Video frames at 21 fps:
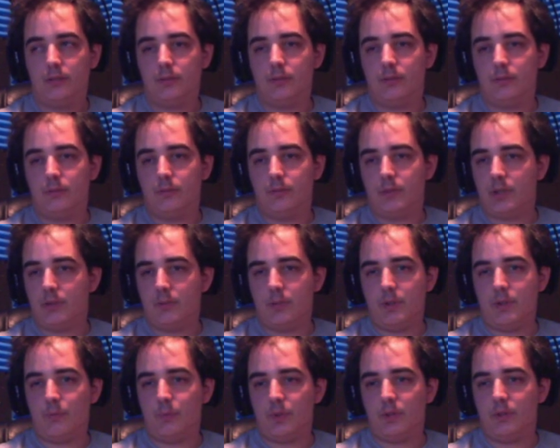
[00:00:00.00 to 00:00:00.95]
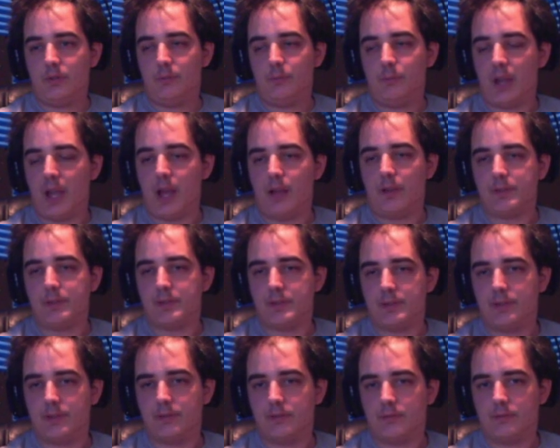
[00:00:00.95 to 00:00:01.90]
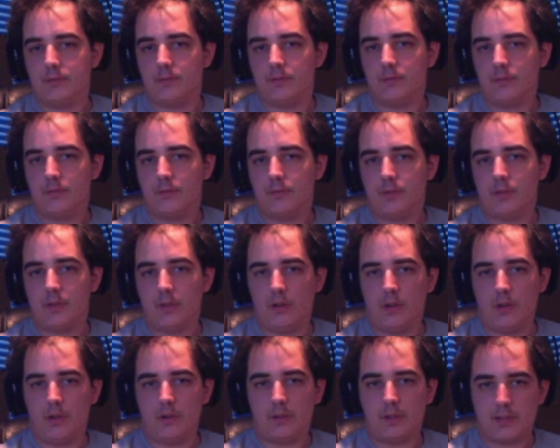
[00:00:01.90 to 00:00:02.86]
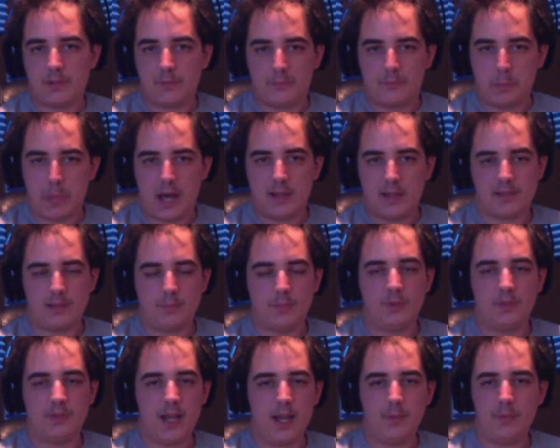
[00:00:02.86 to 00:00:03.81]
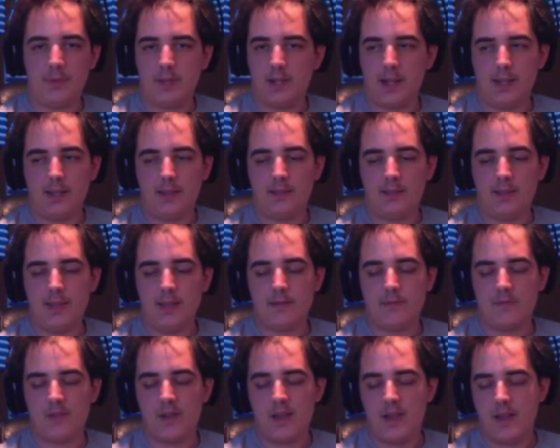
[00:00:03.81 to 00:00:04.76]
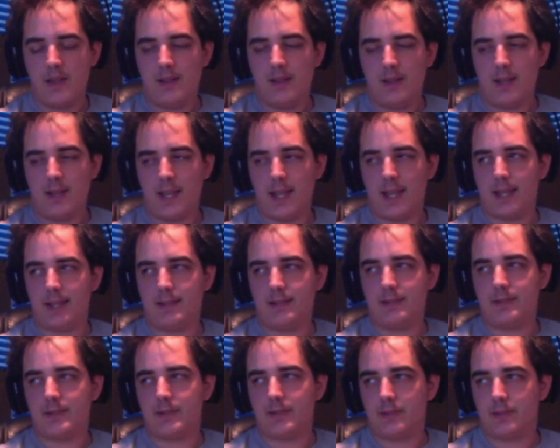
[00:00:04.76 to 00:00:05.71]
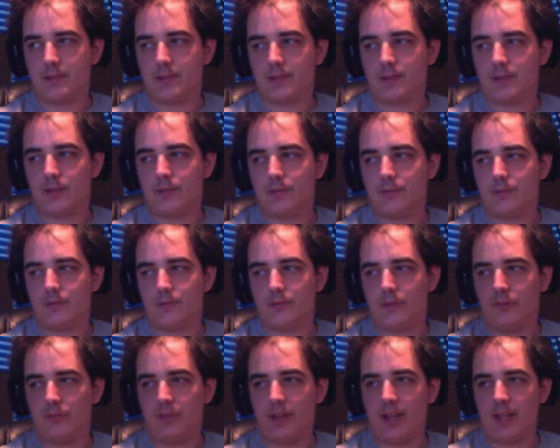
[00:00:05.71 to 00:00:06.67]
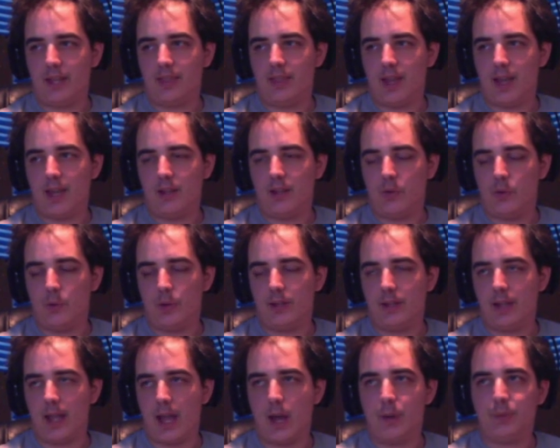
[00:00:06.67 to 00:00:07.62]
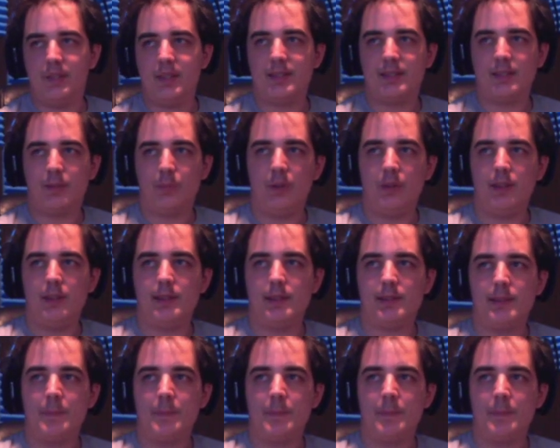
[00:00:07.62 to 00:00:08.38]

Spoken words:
we've been pals for the longest possible time that I could think of. And to reflect that on how these communities